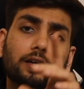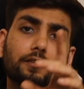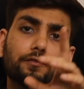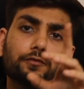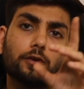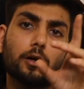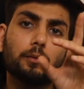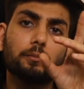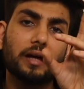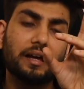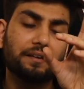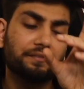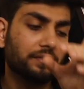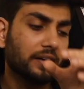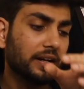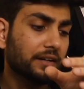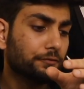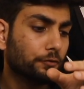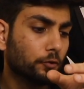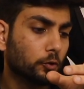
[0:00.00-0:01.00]
from
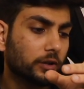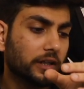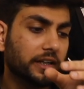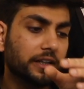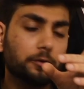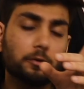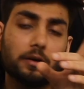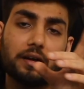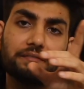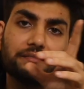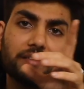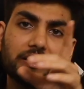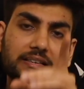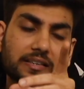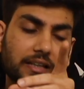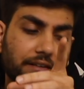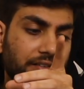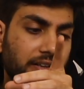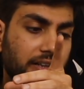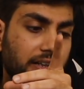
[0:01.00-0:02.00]
FY14 to
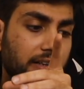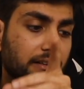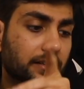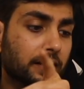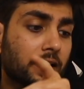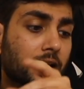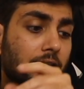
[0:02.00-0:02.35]
FY17,